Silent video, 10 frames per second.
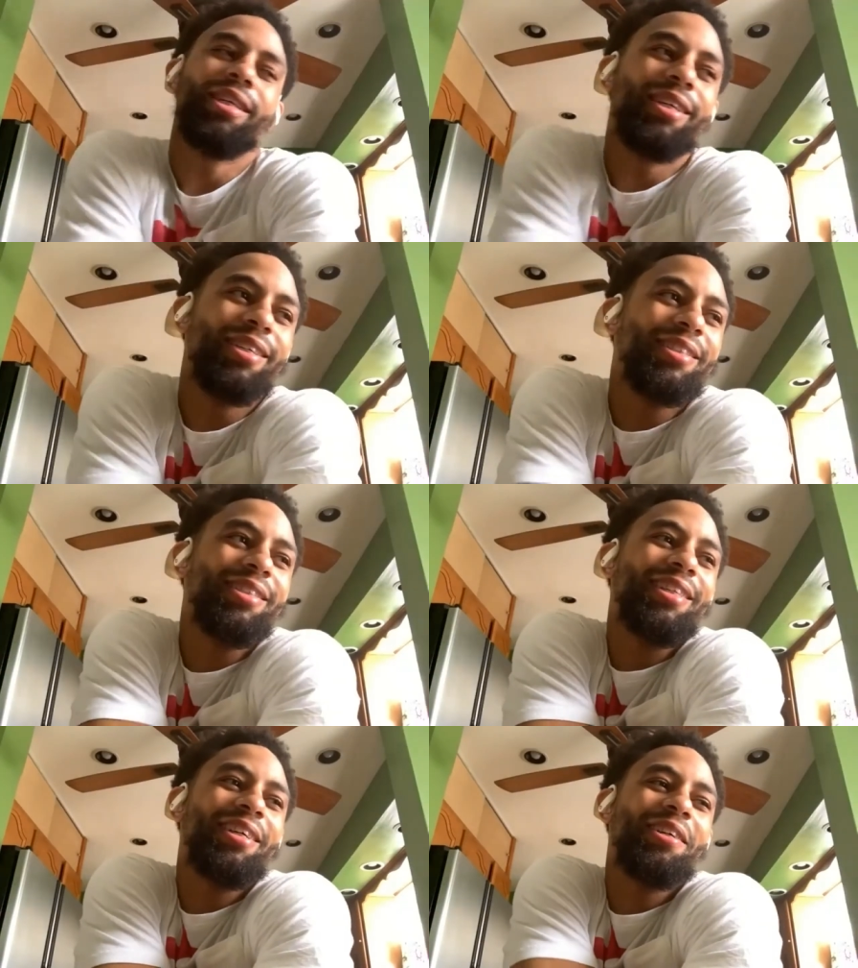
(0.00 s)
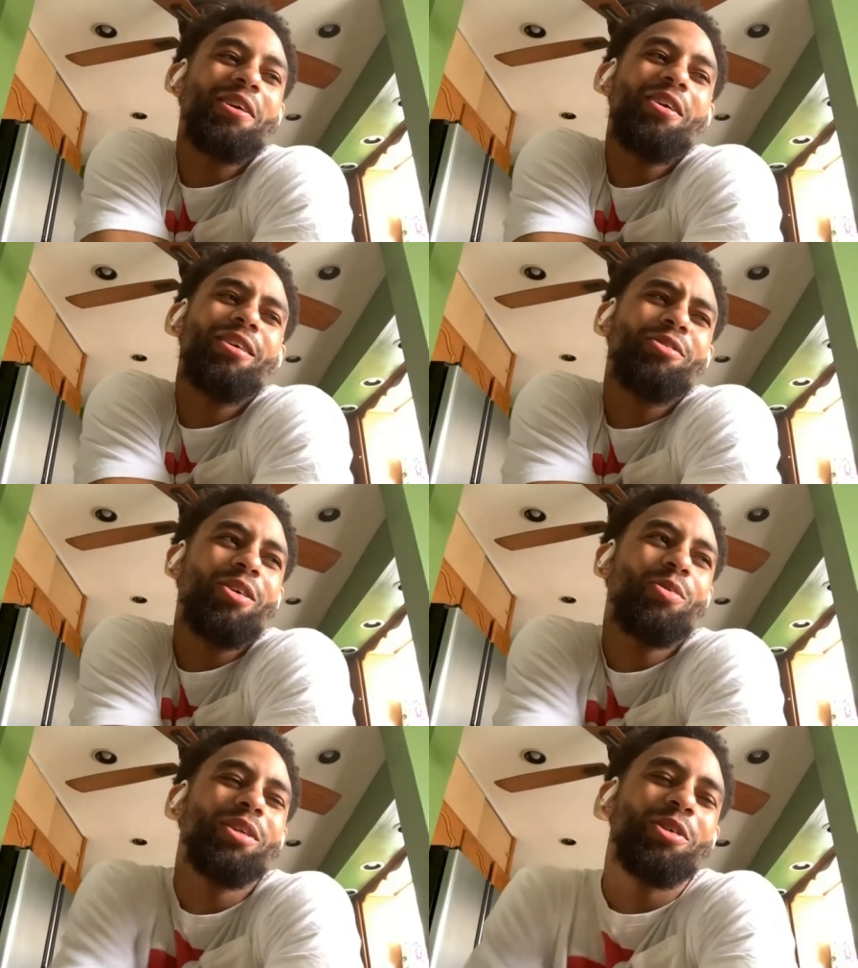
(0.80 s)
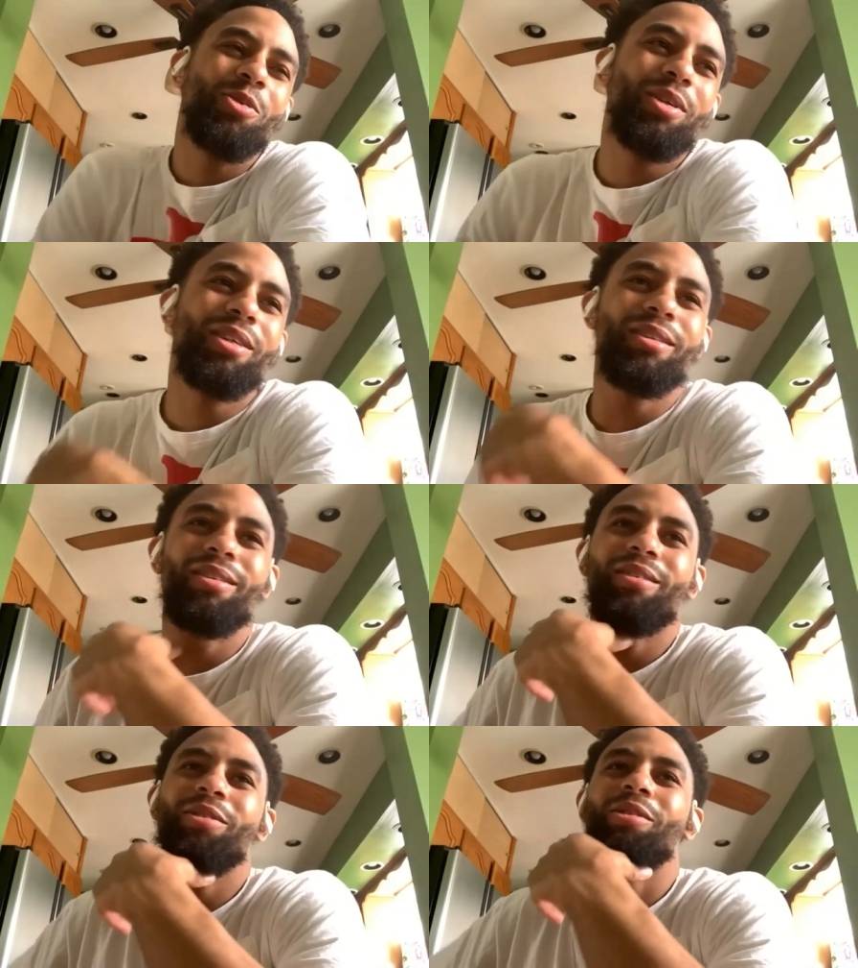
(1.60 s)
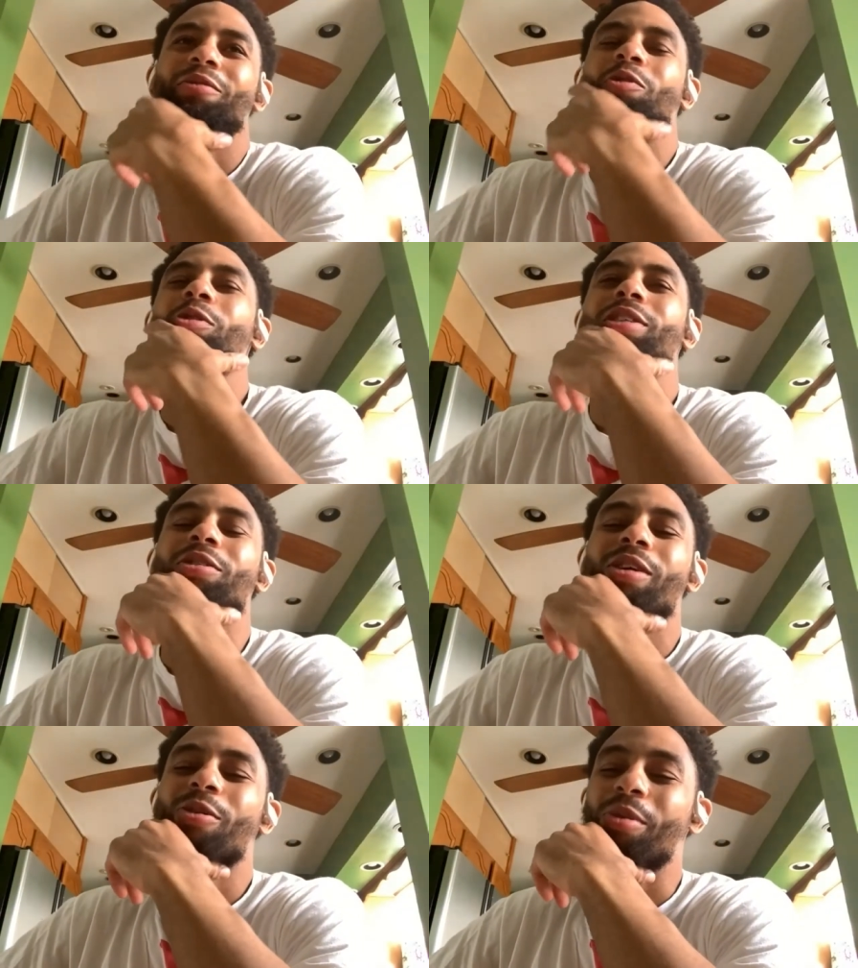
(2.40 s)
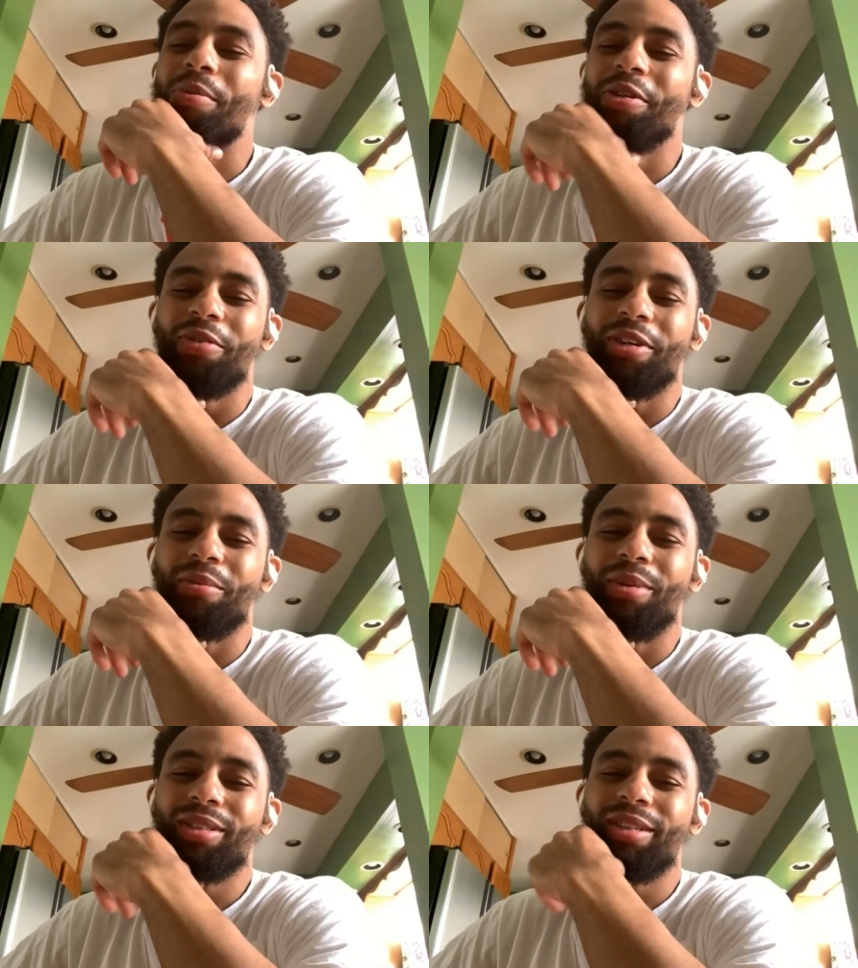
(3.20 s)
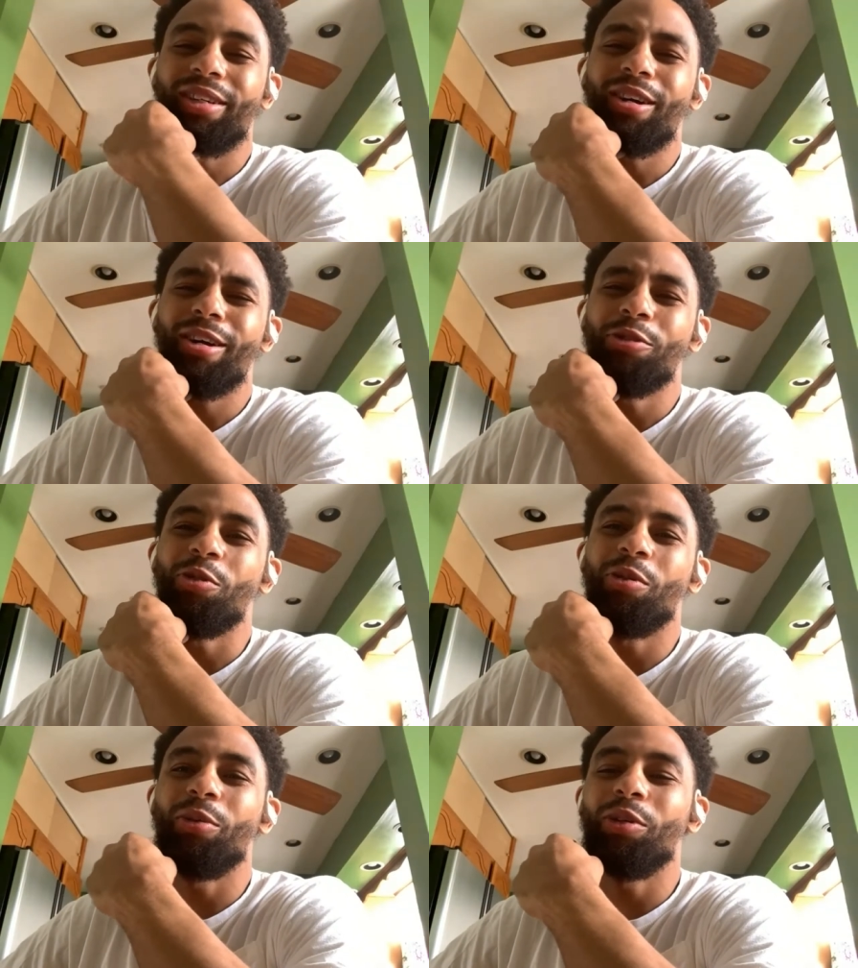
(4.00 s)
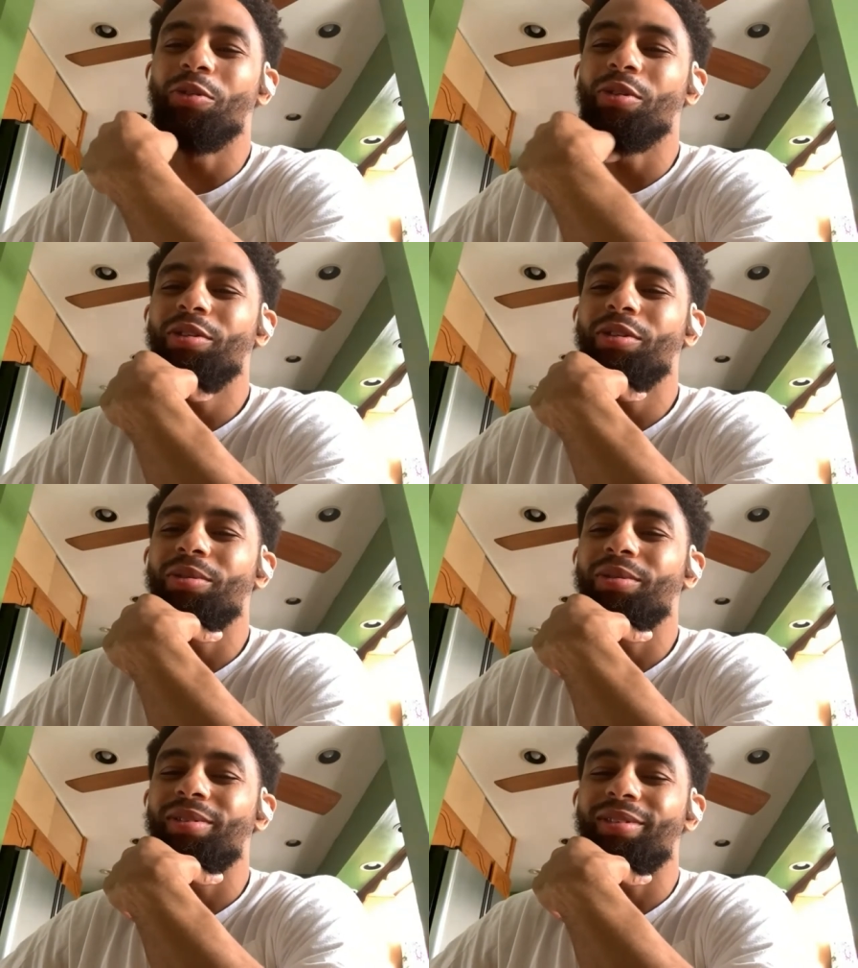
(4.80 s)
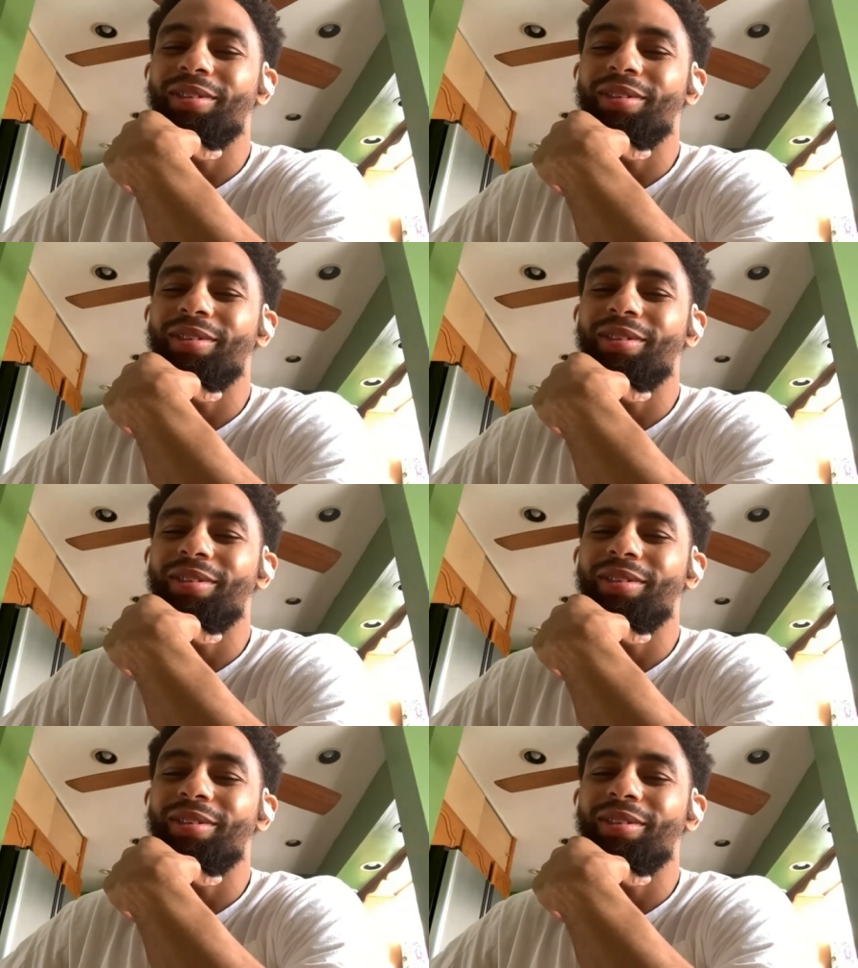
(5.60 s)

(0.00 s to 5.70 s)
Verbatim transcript: thing is, it's like, all right, do I want to quit? Of course I do. I don't want to be over here, but it's like, all right, you quit, what are you going to do?